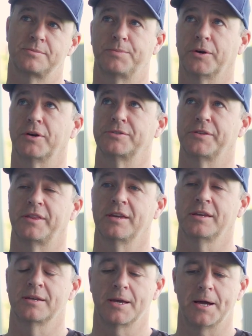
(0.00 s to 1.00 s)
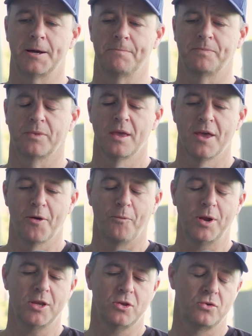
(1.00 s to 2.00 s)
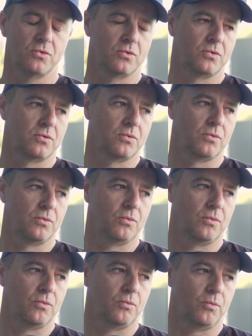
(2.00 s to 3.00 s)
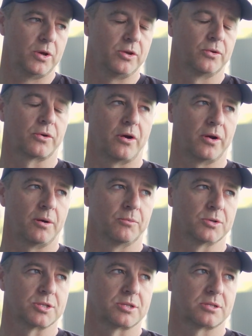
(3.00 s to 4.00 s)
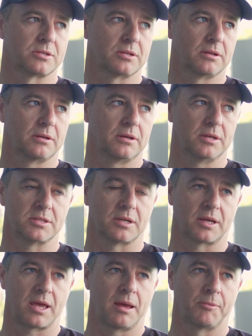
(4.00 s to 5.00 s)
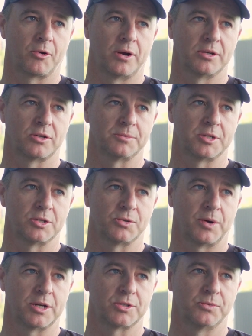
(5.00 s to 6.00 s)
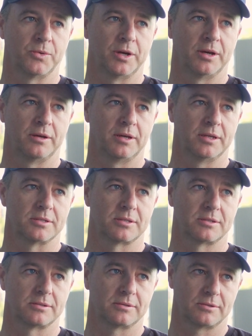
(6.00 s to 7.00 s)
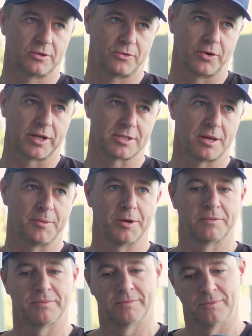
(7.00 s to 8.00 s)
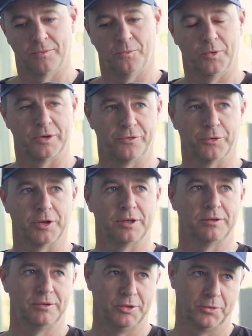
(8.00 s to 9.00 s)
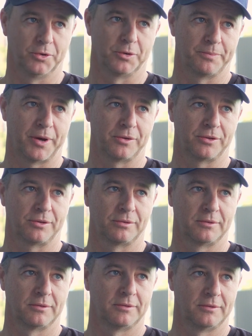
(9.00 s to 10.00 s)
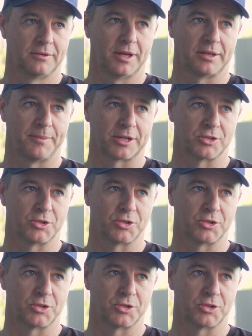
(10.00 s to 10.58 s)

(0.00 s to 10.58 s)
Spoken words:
progressed for Thing. When you were growing up, is it a Cam Green type situation where it's cricket summer, winter footy, you were good at both? You had to make a